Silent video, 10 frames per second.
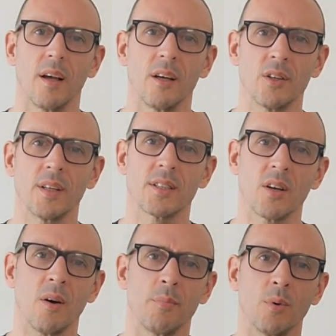A good
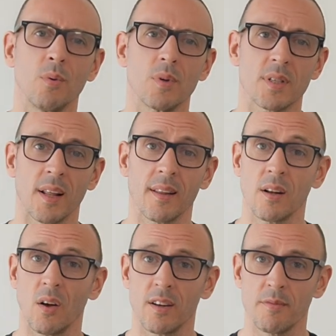example is another
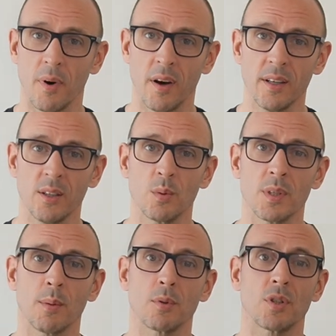client of mine who
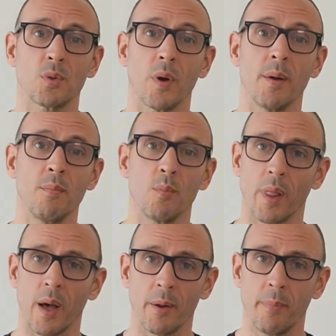was able to swim
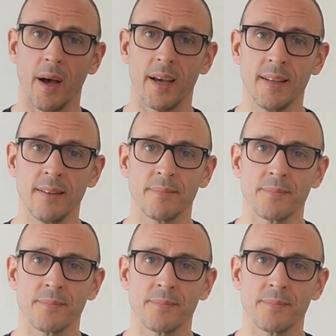without any pain,